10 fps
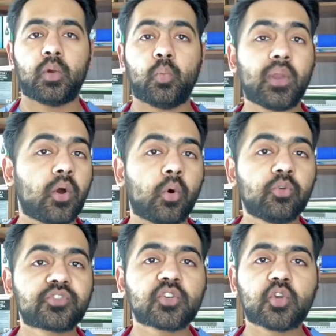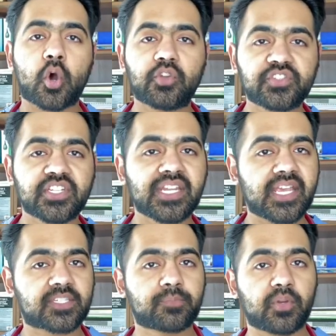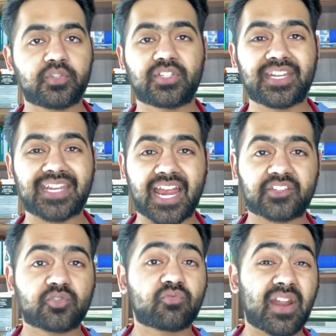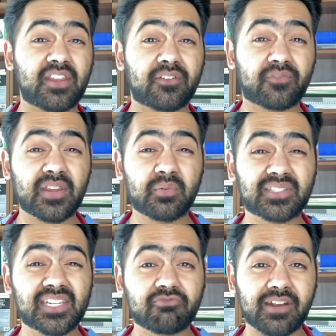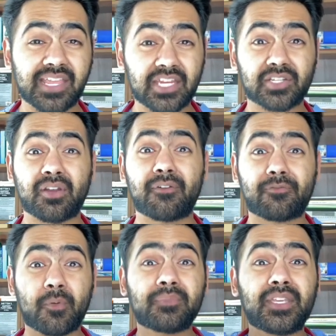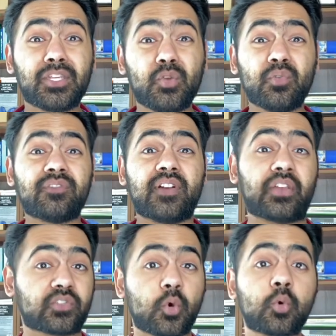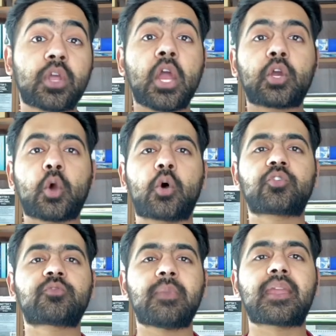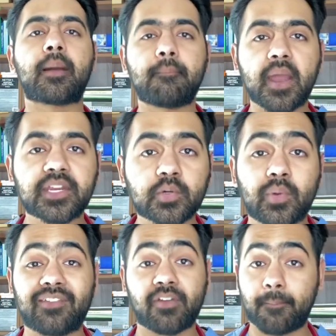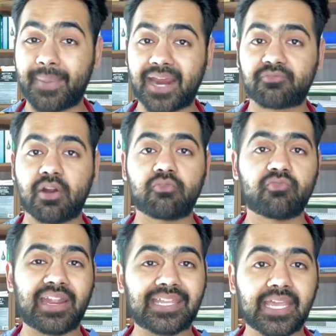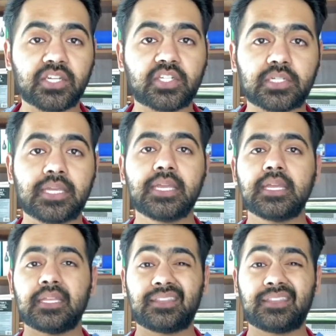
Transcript: We're also constantly exposed to natural radio frequency radiation from the universe called cosmic microwave background radiation.